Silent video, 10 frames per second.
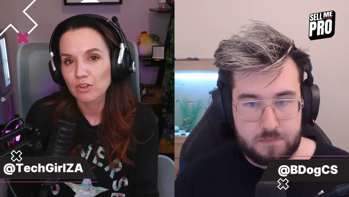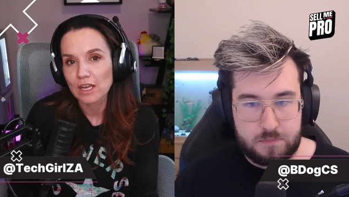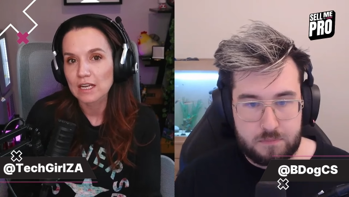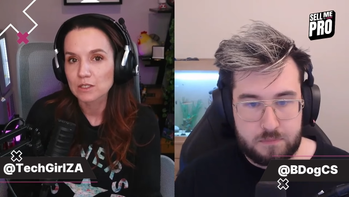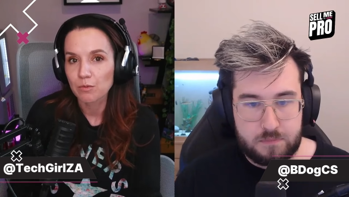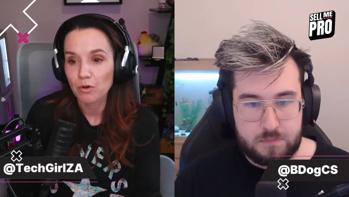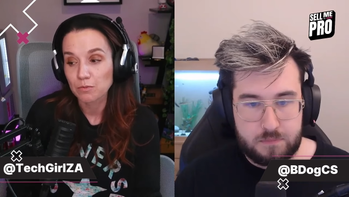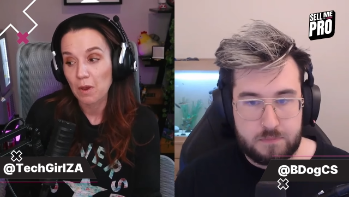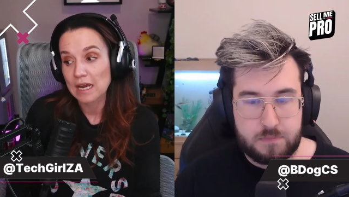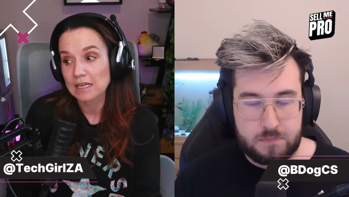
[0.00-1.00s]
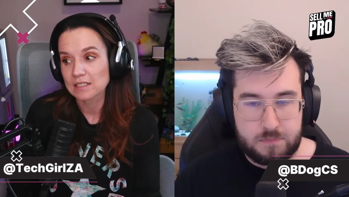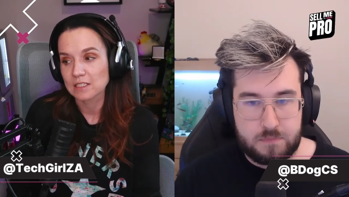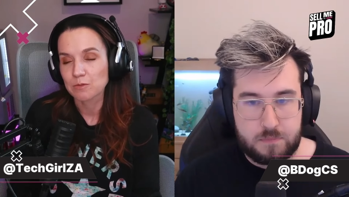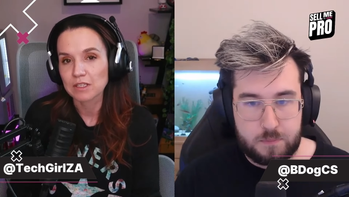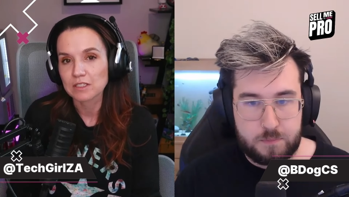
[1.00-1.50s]
Speaker 1: that I suppose paiN is
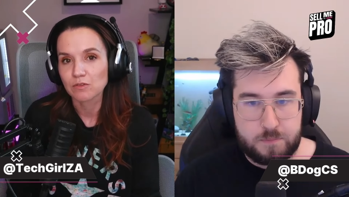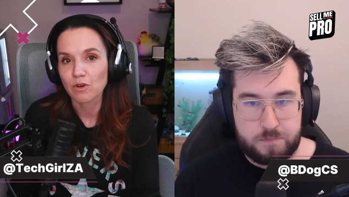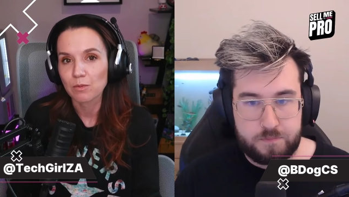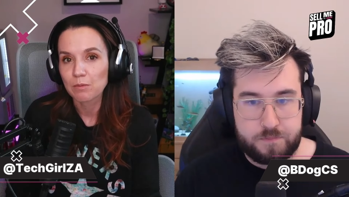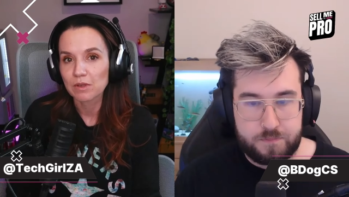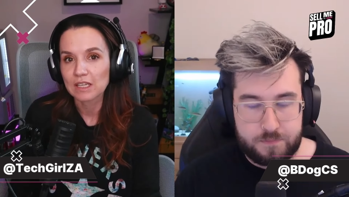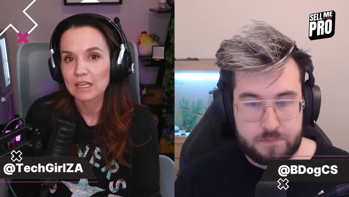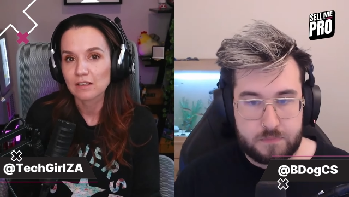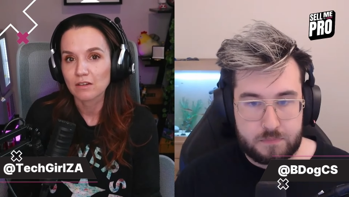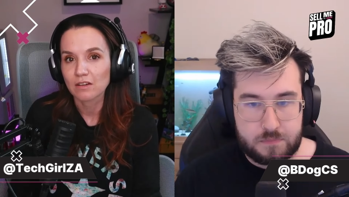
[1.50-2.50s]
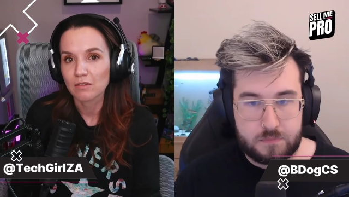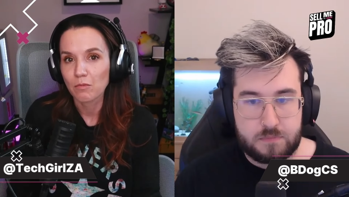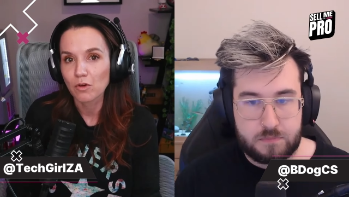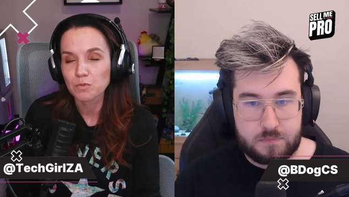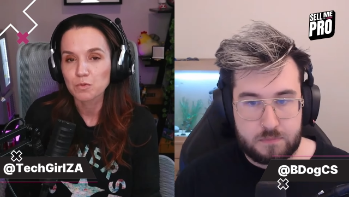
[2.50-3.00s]
expecting from him, but that
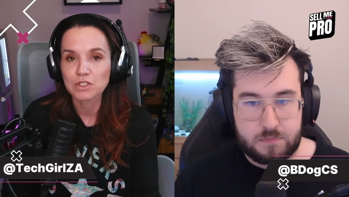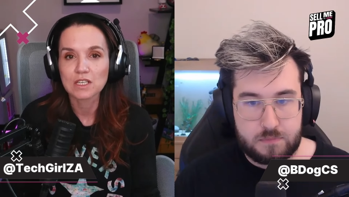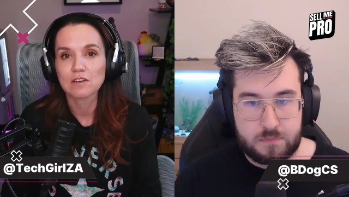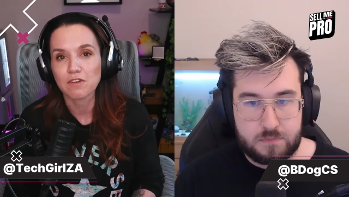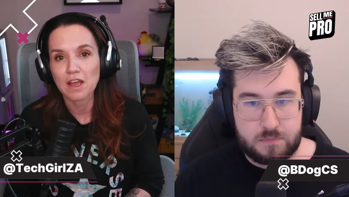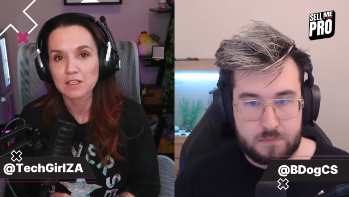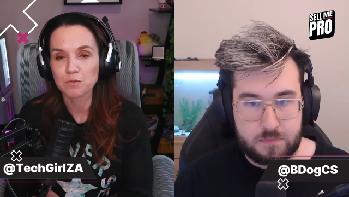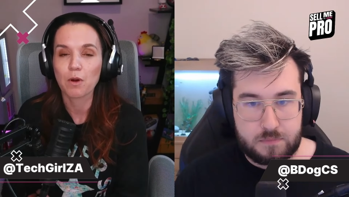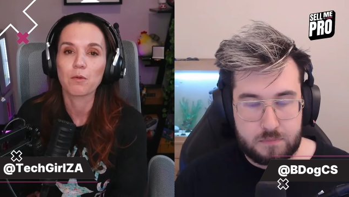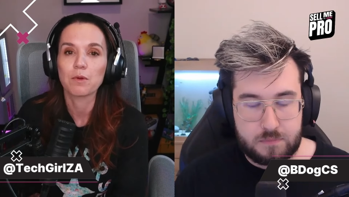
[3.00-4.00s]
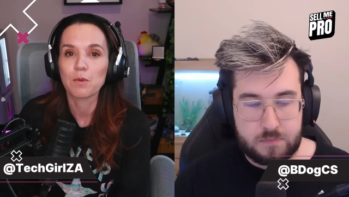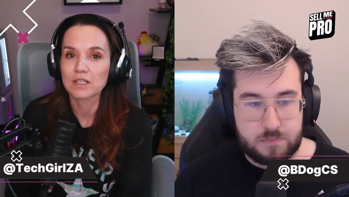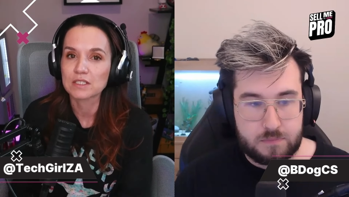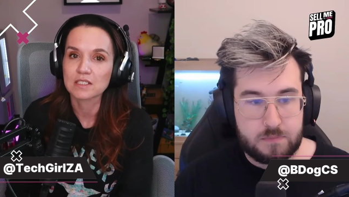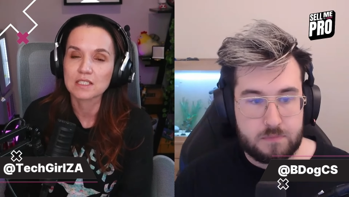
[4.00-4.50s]
most Brazilian fans probably
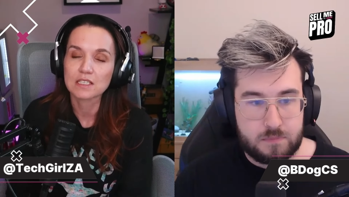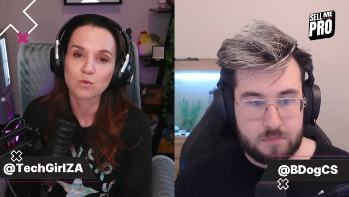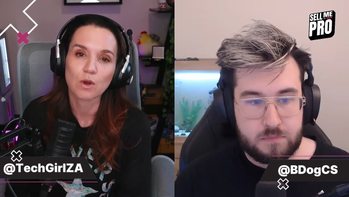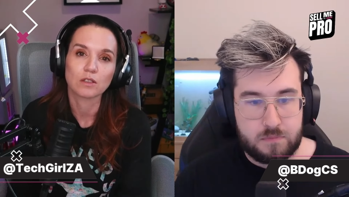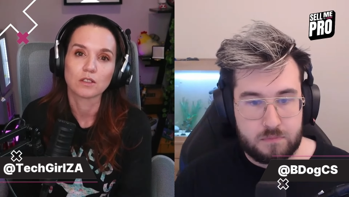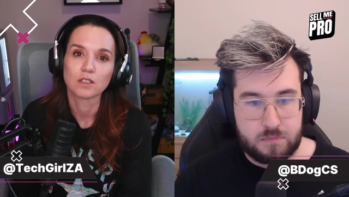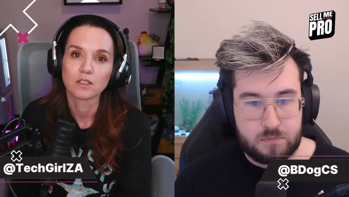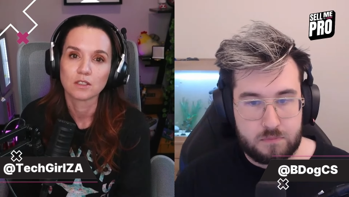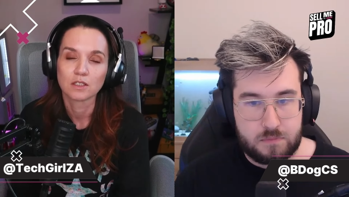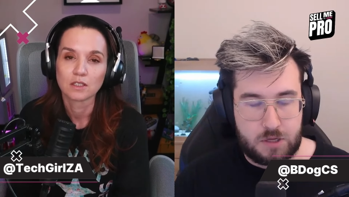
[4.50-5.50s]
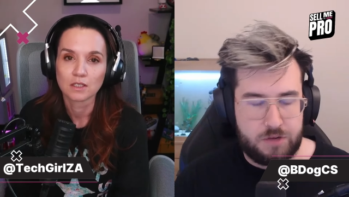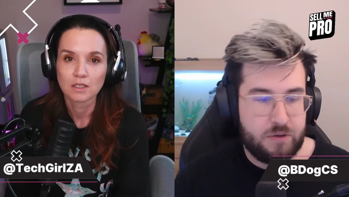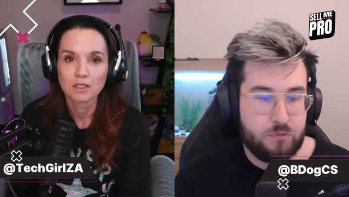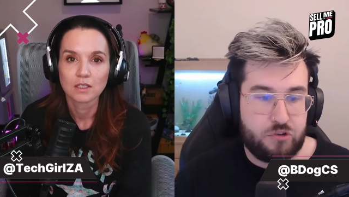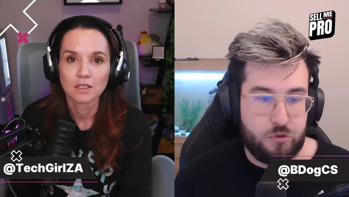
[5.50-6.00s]
want to see as well.
Speaker 2: I
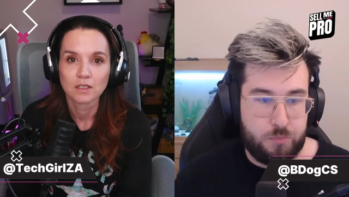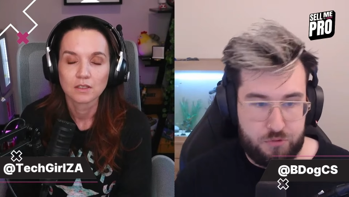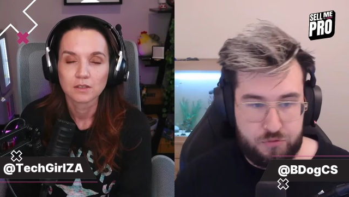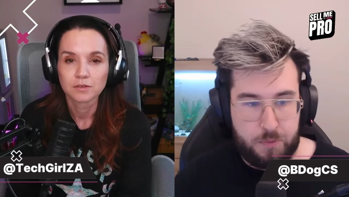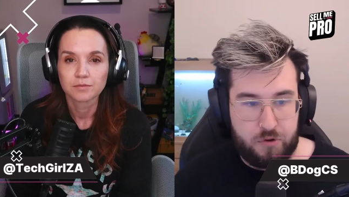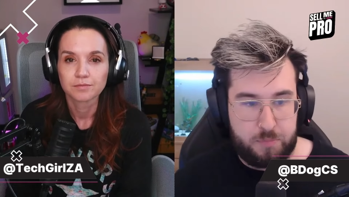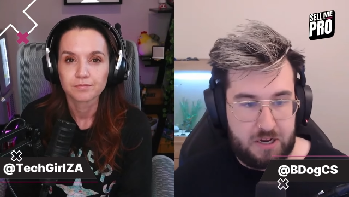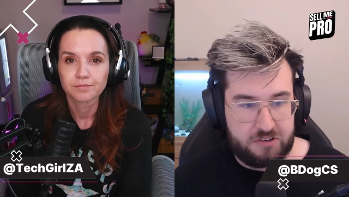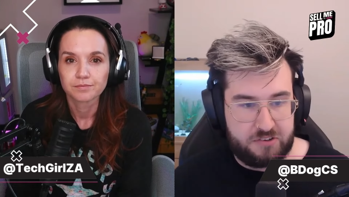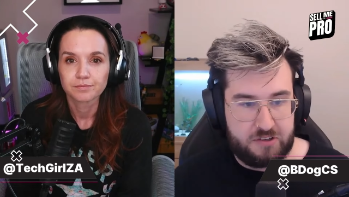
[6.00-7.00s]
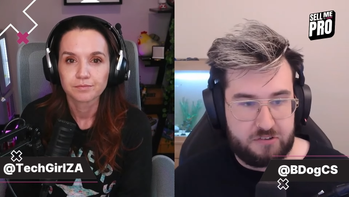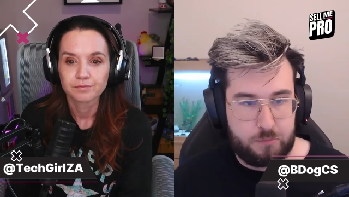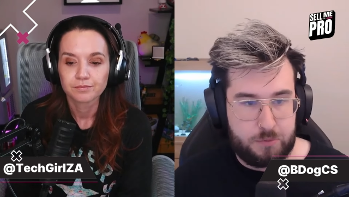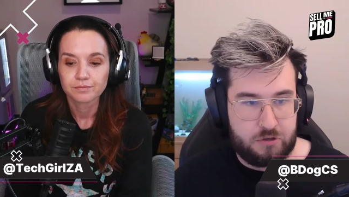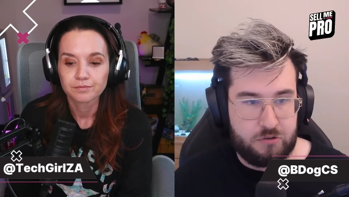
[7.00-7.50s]
think it was a good move for both parties,
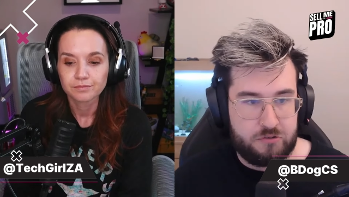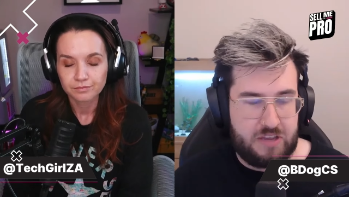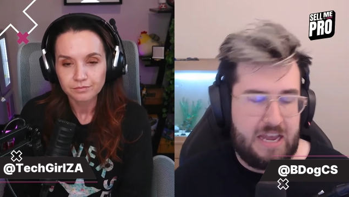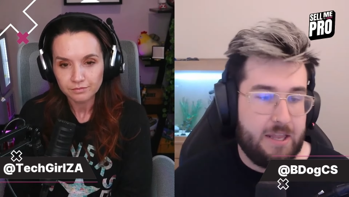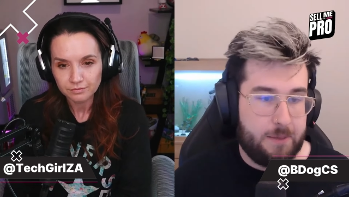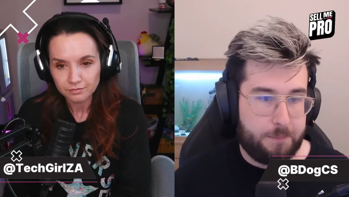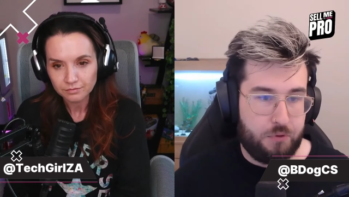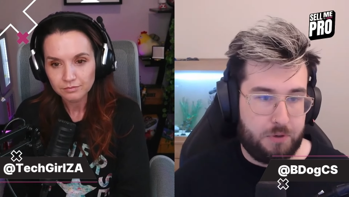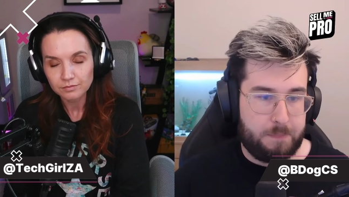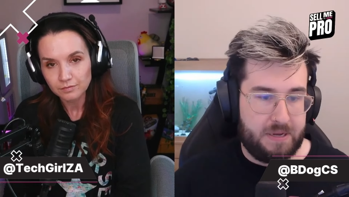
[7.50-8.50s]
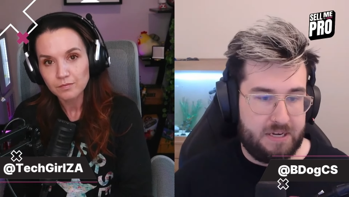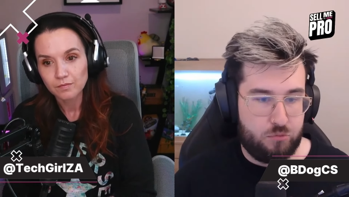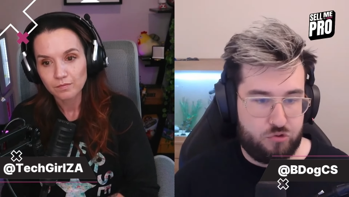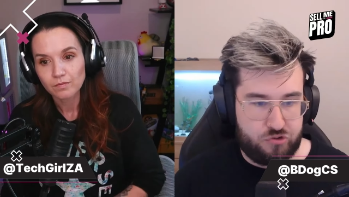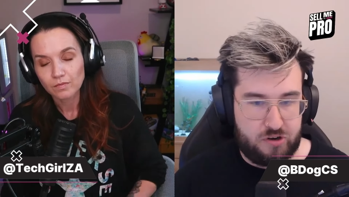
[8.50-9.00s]
because at that point paiN
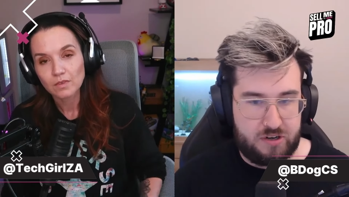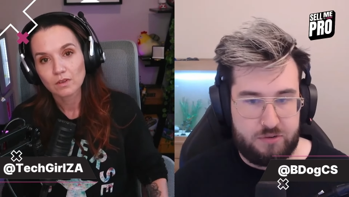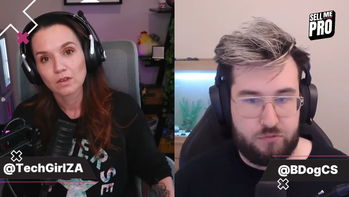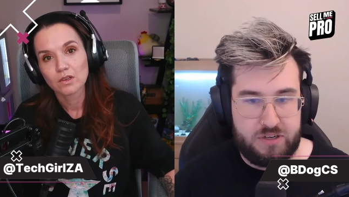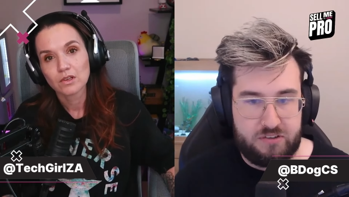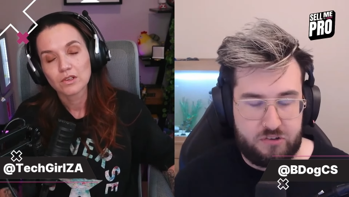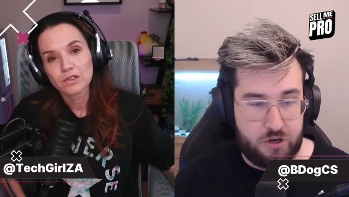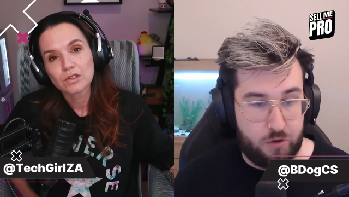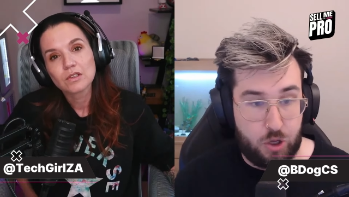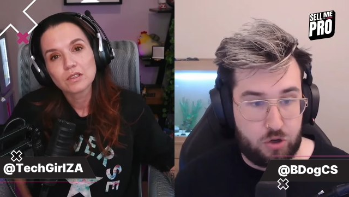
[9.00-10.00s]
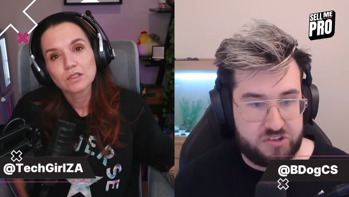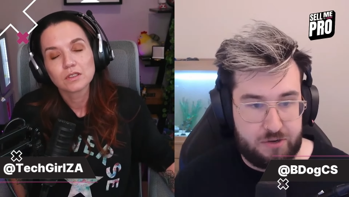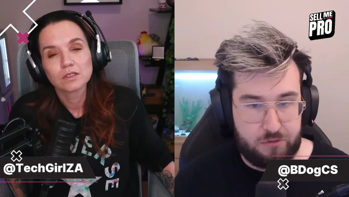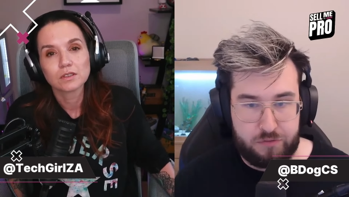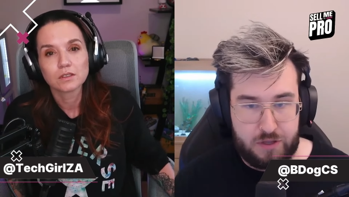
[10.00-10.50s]
was struggling really to kind of lock
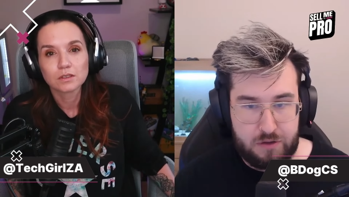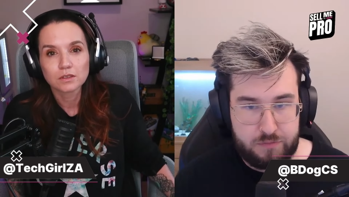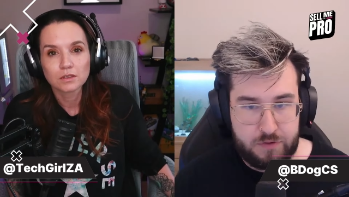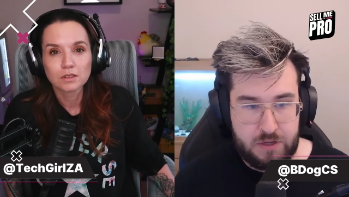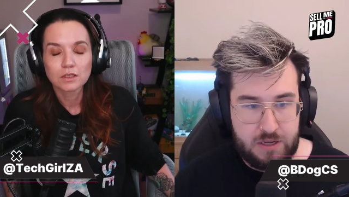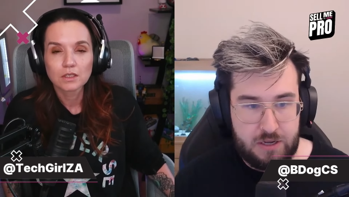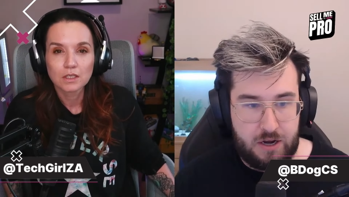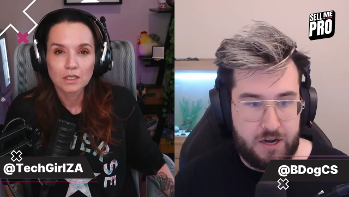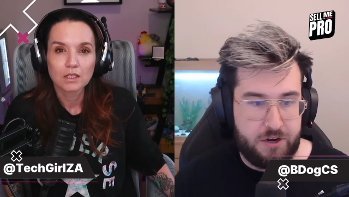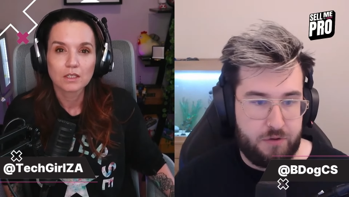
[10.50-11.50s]
down a fifth. I